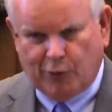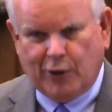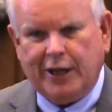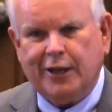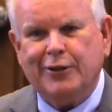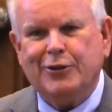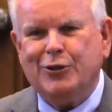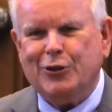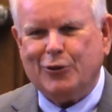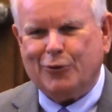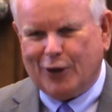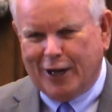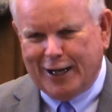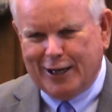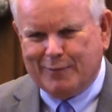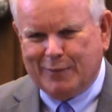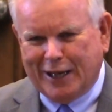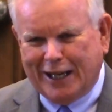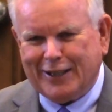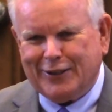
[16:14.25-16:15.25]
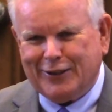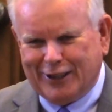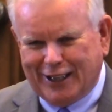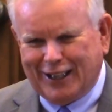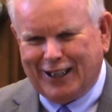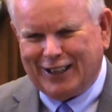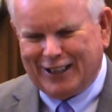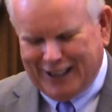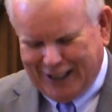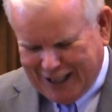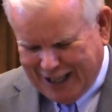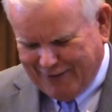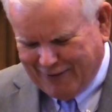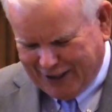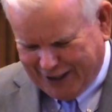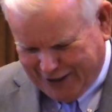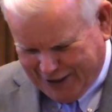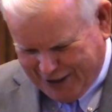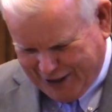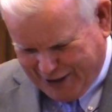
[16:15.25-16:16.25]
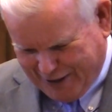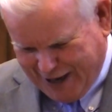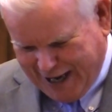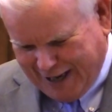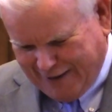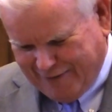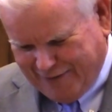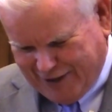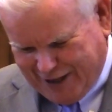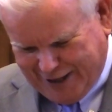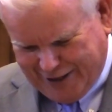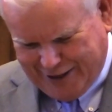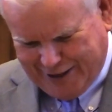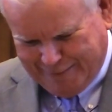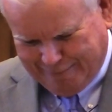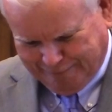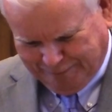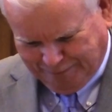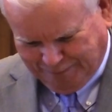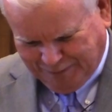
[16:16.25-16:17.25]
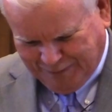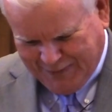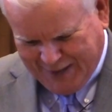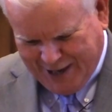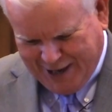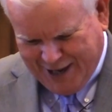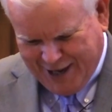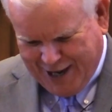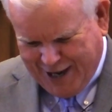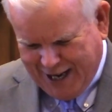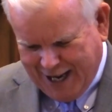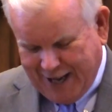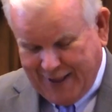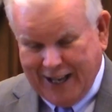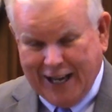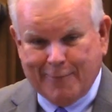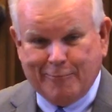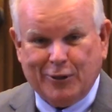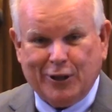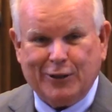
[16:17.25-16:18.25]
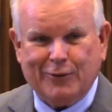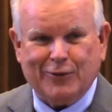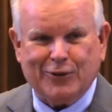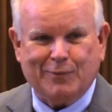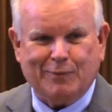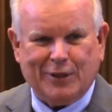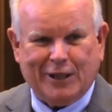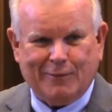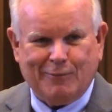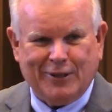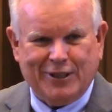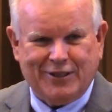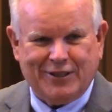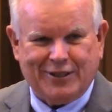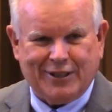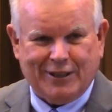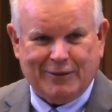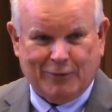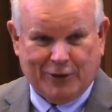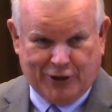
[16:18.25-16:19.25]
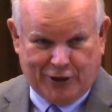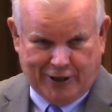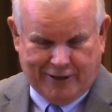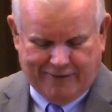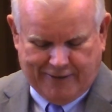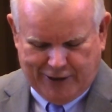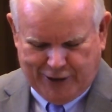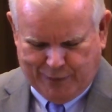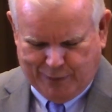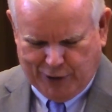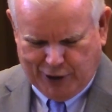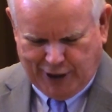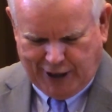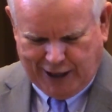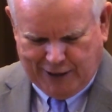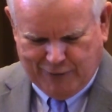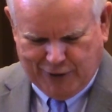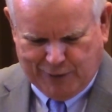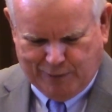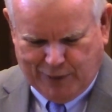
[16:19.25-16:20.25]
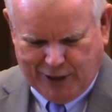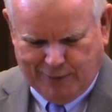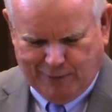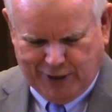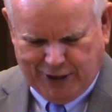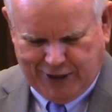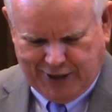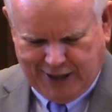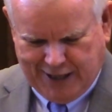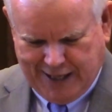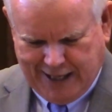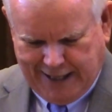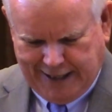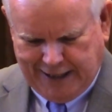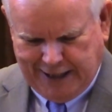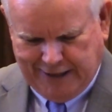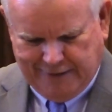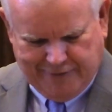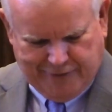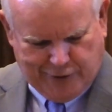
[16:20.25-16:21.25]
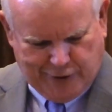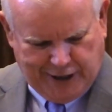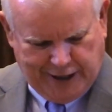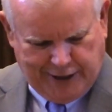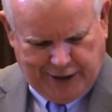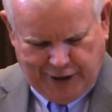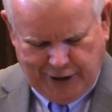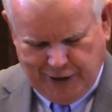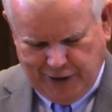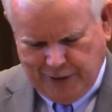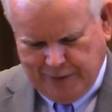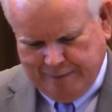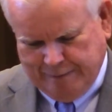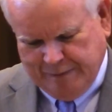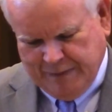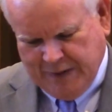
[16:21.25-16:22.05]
Why don't you write about Dudley Leavitt, her grandfather? And that book was published, it was her first book, and was published in 1942.